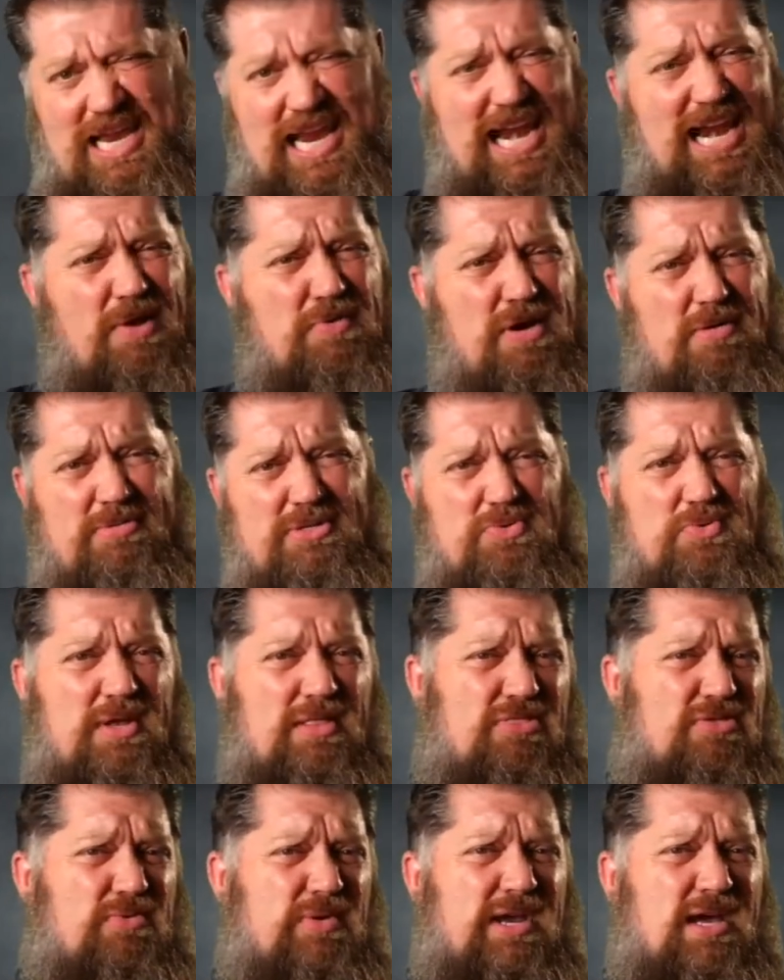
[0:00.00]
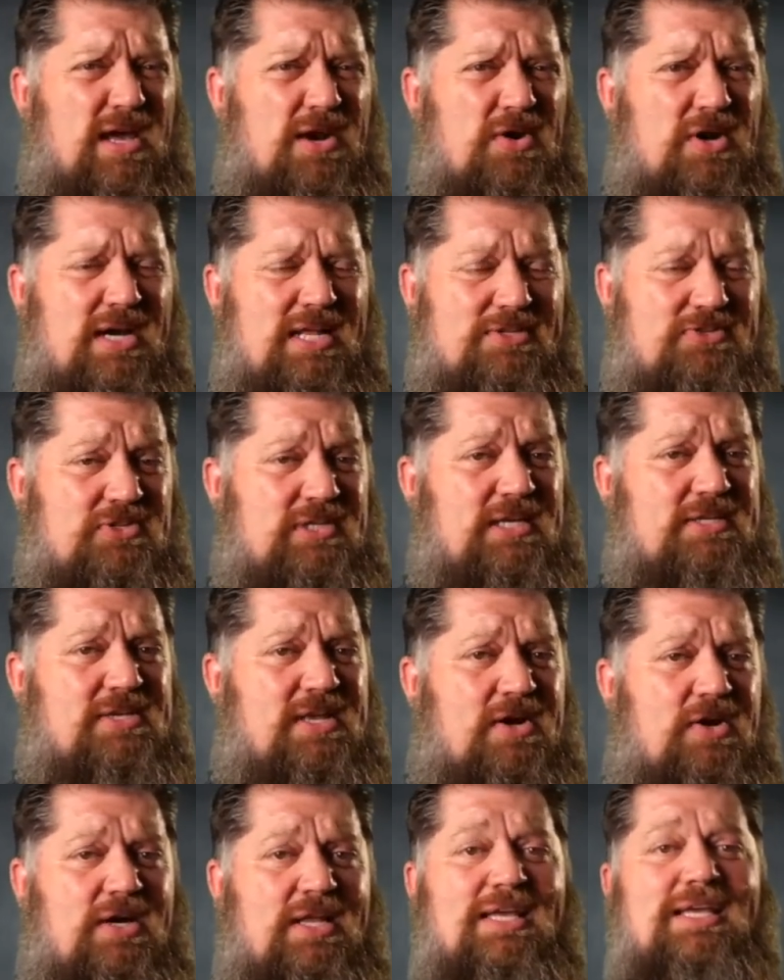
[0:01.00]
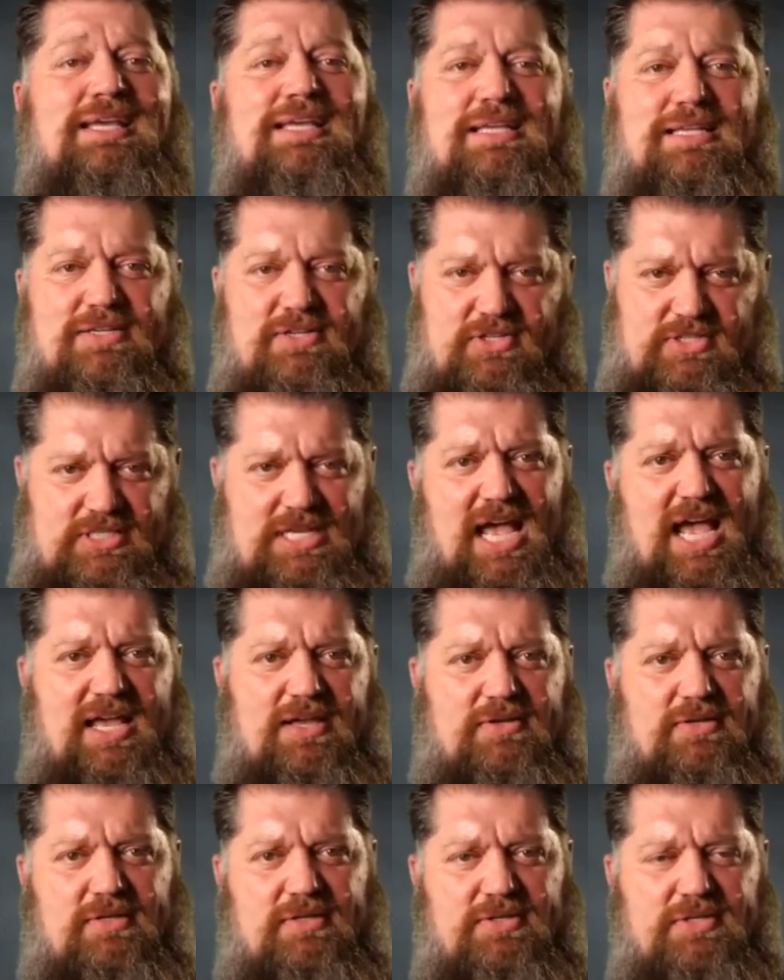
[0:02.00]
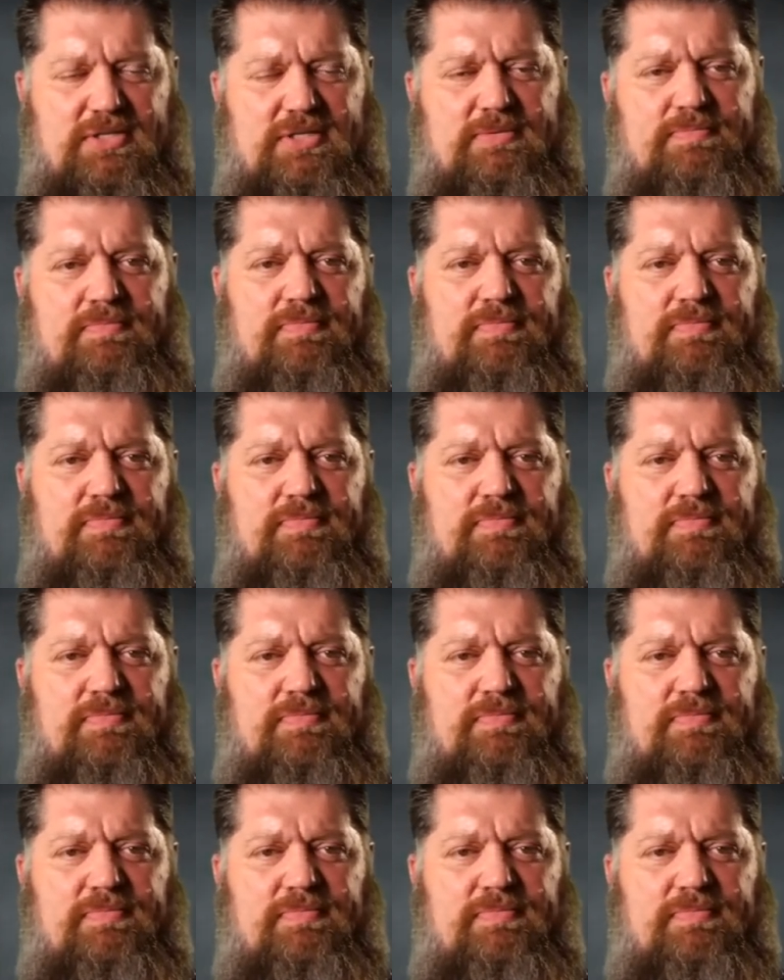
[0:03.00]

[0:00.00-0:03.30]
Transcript: anywhere between 300 and 600 cycles.